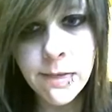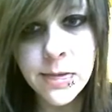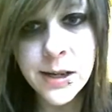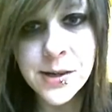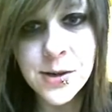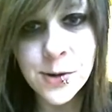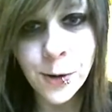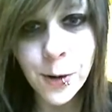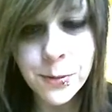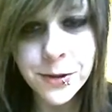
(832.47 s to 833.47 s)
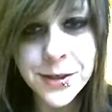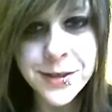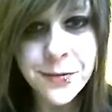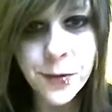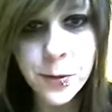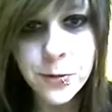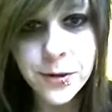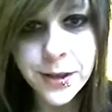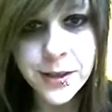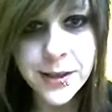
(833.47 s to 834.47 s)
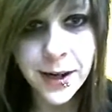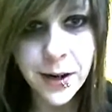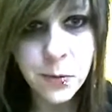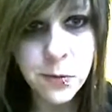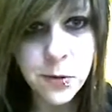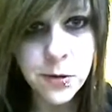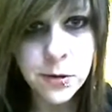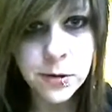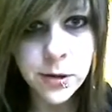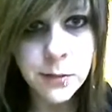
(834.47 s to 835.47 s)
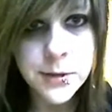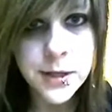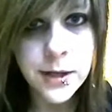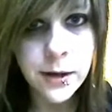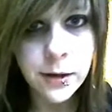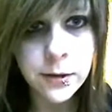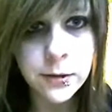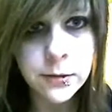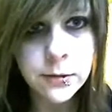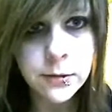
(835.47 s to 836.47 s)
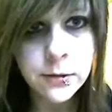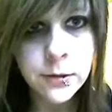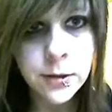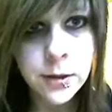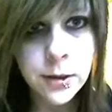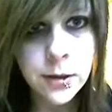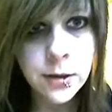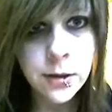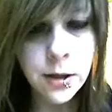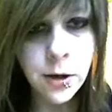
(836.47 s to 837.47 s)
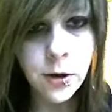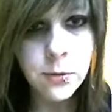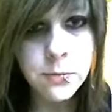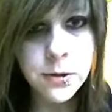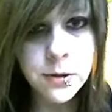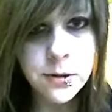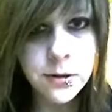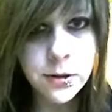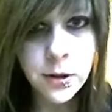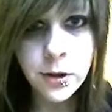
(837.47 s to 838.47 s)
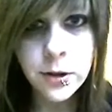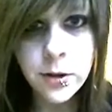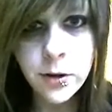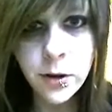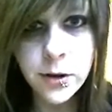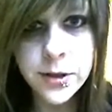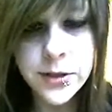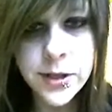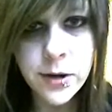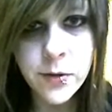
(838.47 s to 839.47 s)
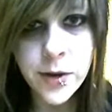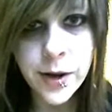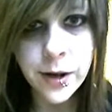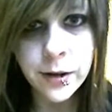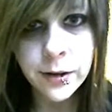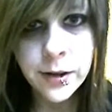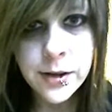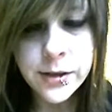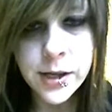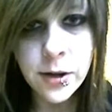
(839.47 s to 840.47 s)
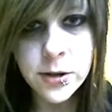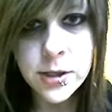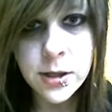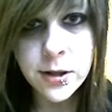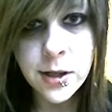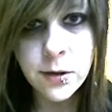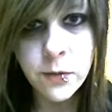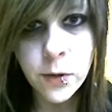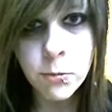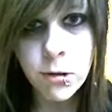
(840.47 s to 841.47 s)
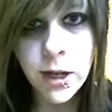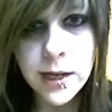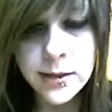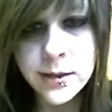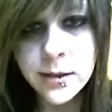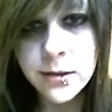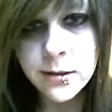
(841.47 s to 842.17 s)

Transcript: The adorablest furble in the entire world. I'm scared. Oh, look, you can already see over there. See all those little cute furble eggs?